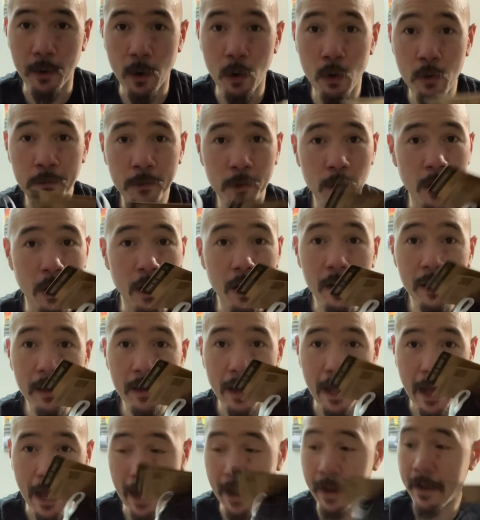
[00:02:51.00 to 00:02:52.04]

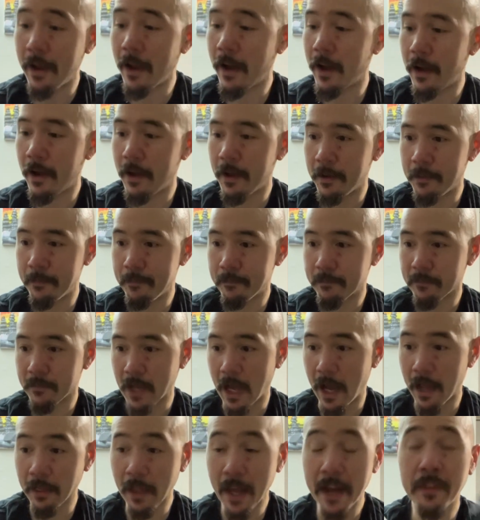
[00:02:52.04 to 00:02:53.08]
overall,
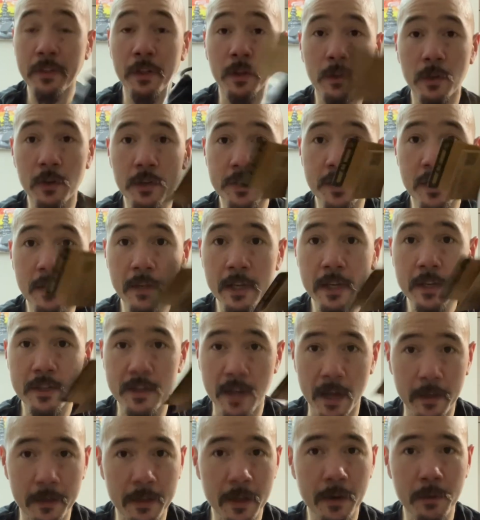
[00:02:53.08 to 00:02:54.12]
I like the looks of these.
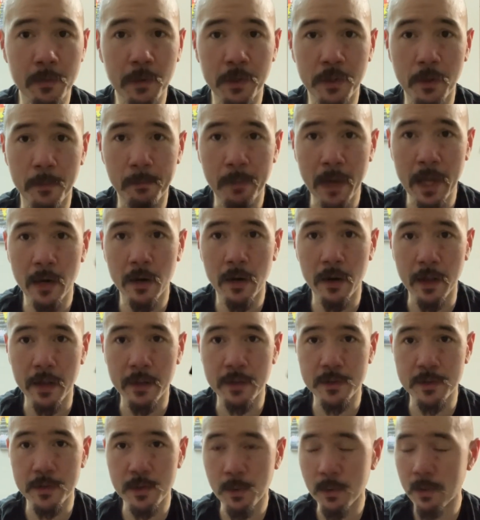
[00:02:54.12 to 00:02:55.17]
I think with the better
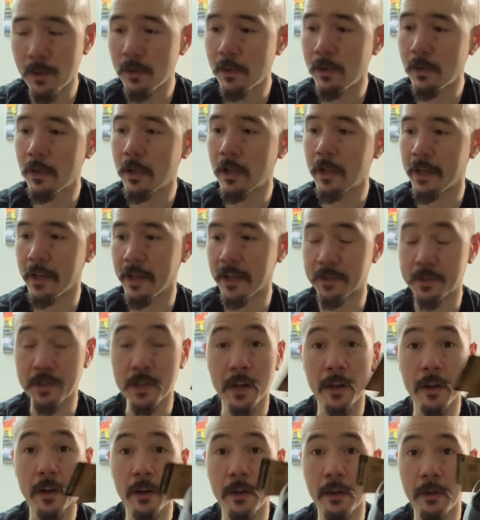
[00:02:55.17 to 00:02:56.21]
insole, it's
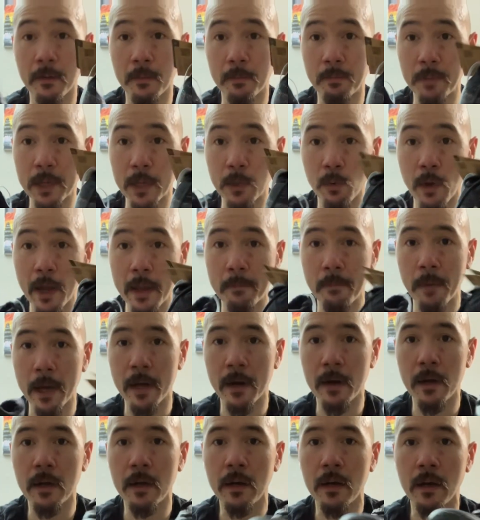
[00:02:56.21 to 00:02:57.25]
gonna be way
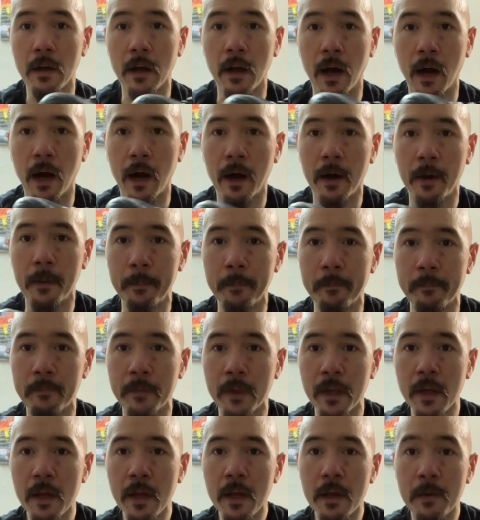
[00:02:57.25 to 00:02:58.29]
better.
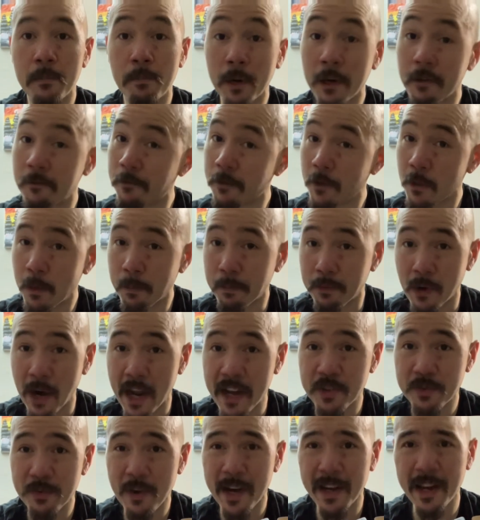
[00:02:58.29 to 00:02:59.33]
But for the
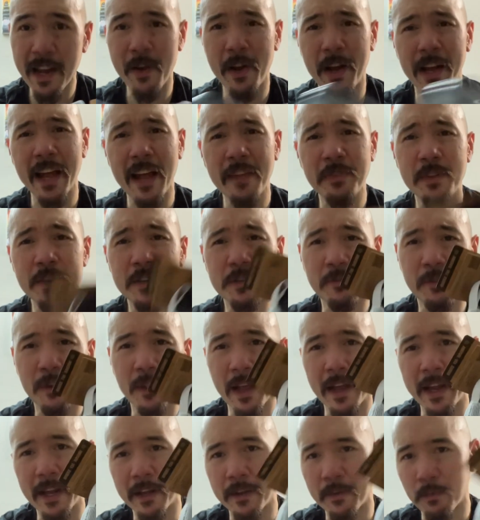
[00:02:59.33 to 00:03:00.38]
price right now, I got these for
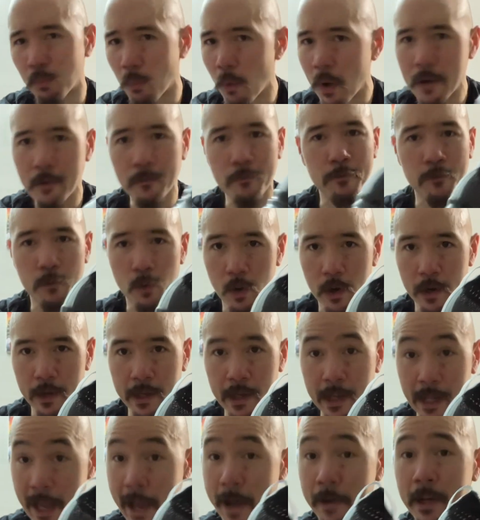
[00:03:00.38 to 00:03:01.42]
like
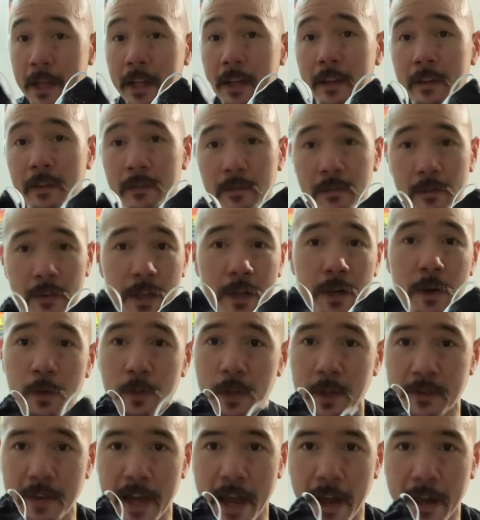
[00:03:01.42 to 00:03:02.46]
$140, counting, you know,
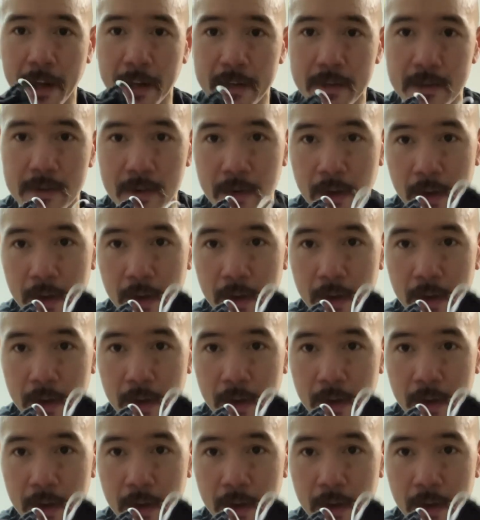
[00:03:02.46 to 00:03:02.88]
the tax,